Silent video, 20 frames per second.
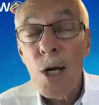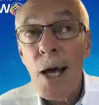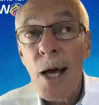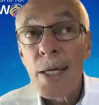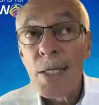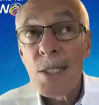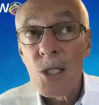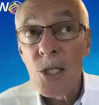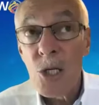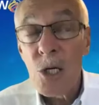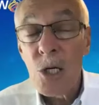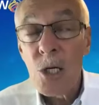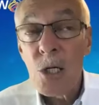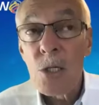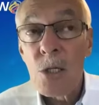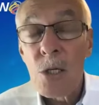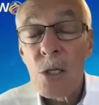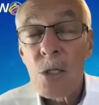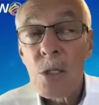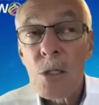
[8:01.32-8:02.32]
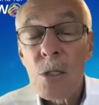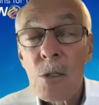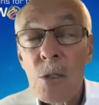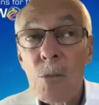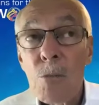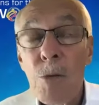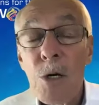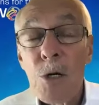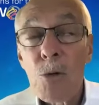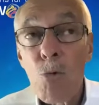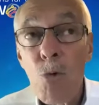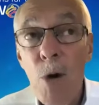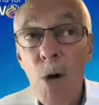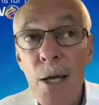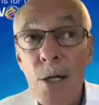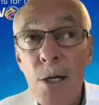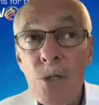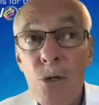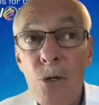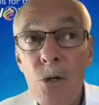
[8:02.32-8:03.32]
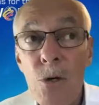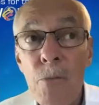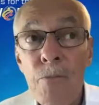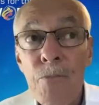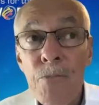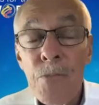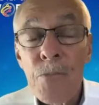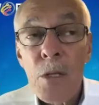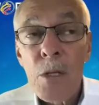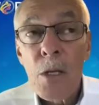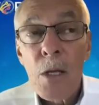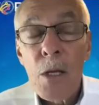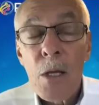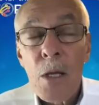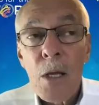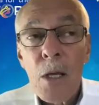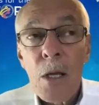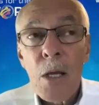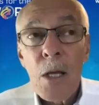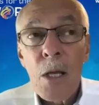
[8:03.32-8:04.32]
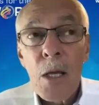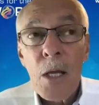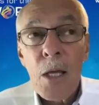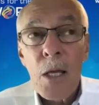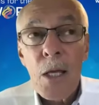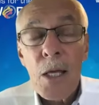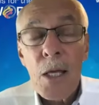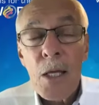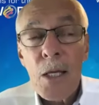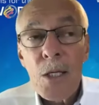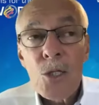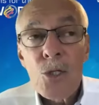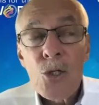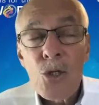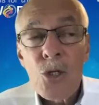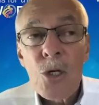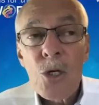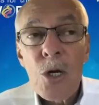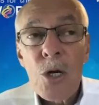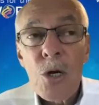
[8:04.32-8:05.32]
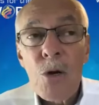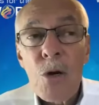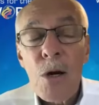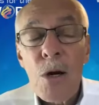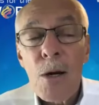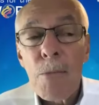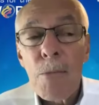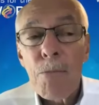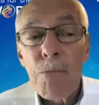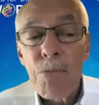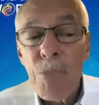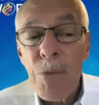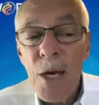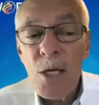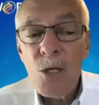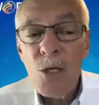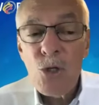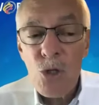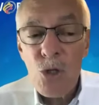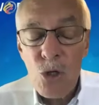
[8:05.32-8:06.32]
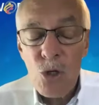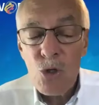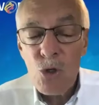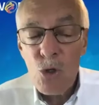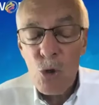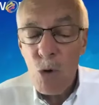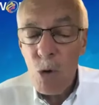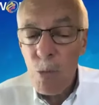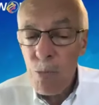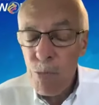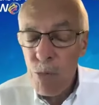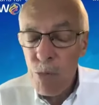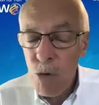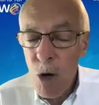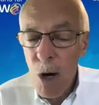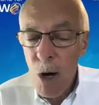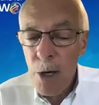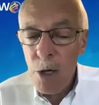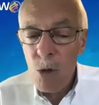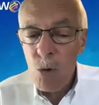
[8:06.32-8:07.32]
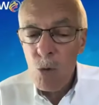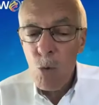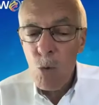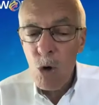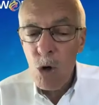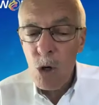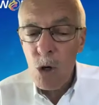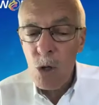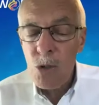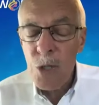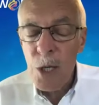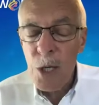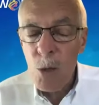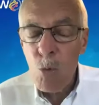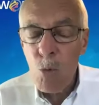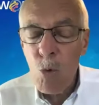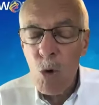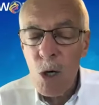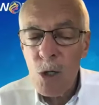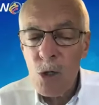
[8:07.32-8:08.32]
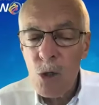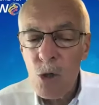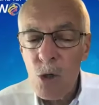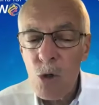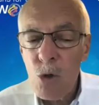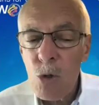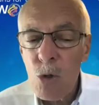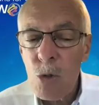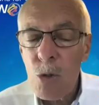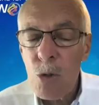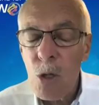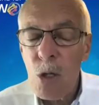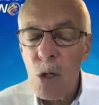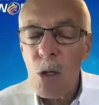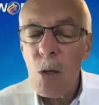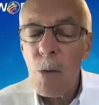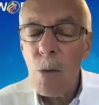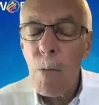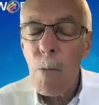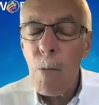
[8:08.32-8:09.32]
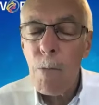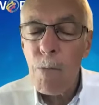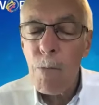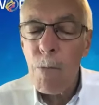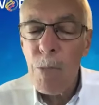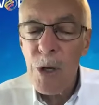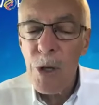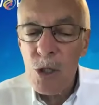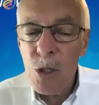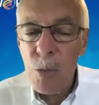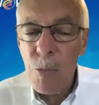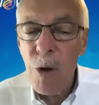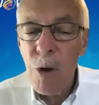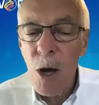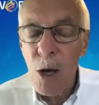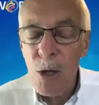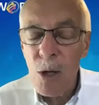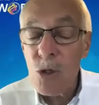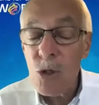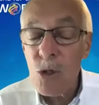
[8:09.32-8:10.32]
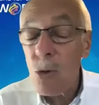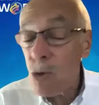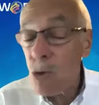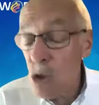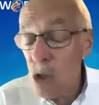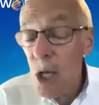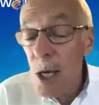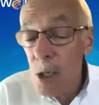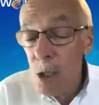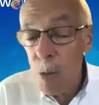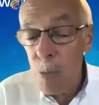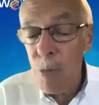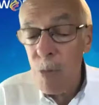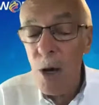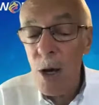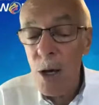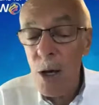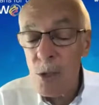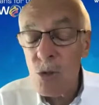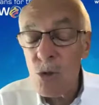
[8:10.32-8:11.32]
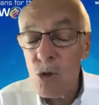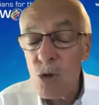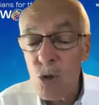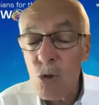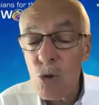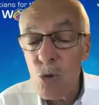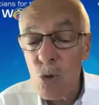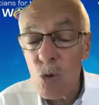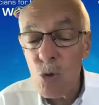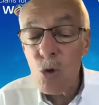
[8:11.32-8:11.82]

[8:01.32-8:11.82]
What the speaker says: I did, but rather, is there a basis or prior work that one could build upon, stand upon to